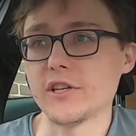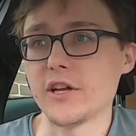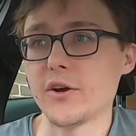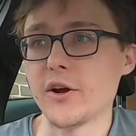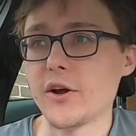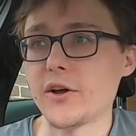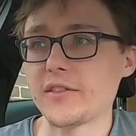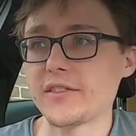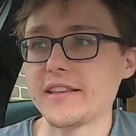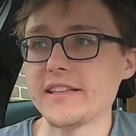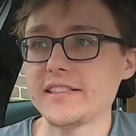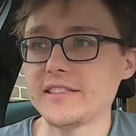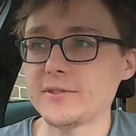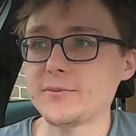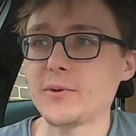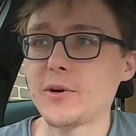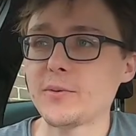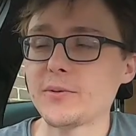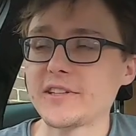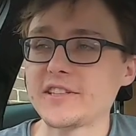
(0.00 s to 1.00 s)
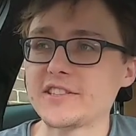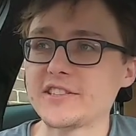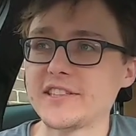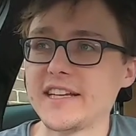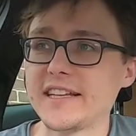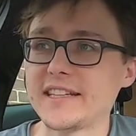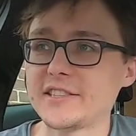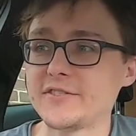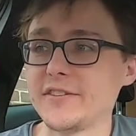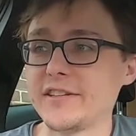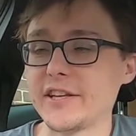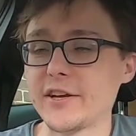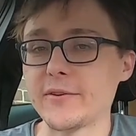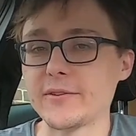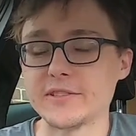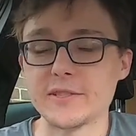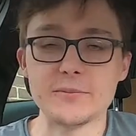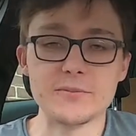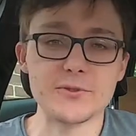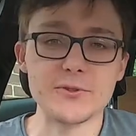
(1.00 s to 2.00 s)
And this is why I wanted to share this video,
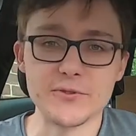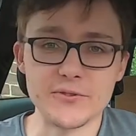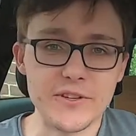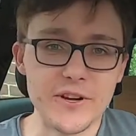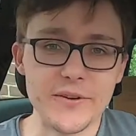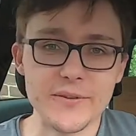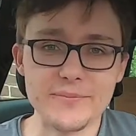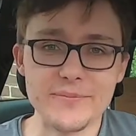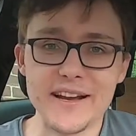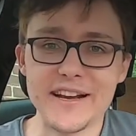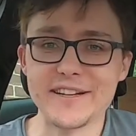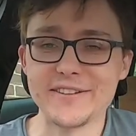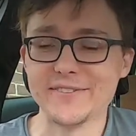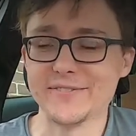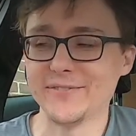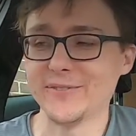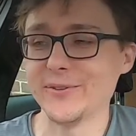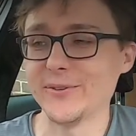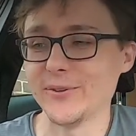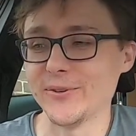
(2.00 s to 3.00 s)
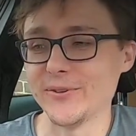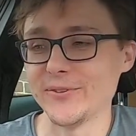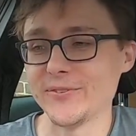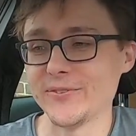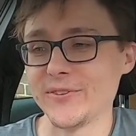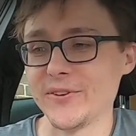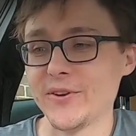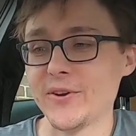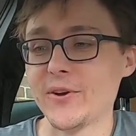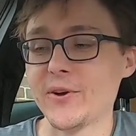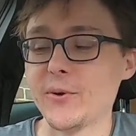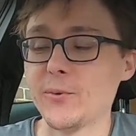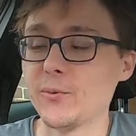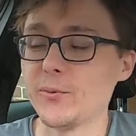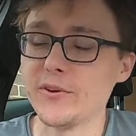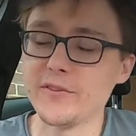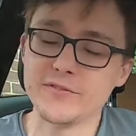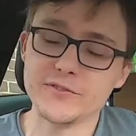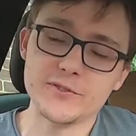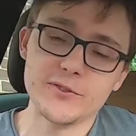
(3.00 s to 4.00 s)
as I'm sort of going back and forth
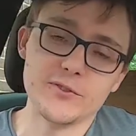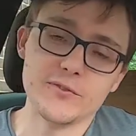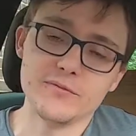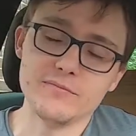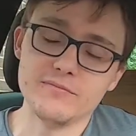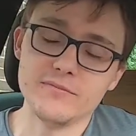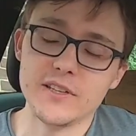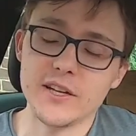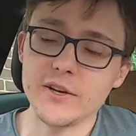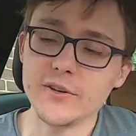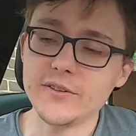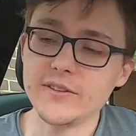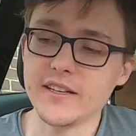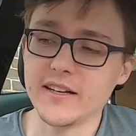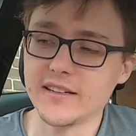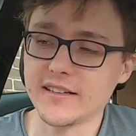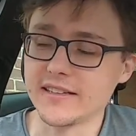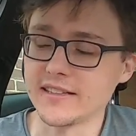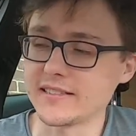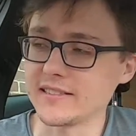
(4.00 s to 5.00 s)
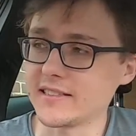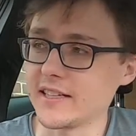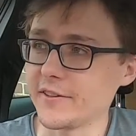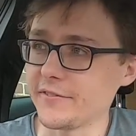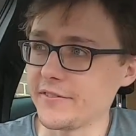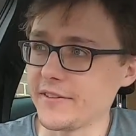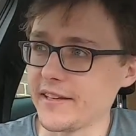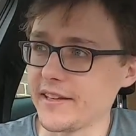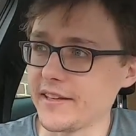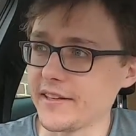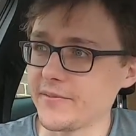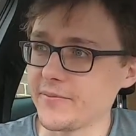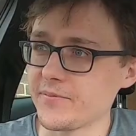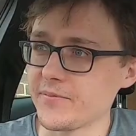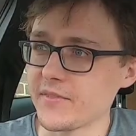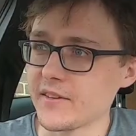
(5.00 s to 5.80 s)
with sort of load lugging stuff in it.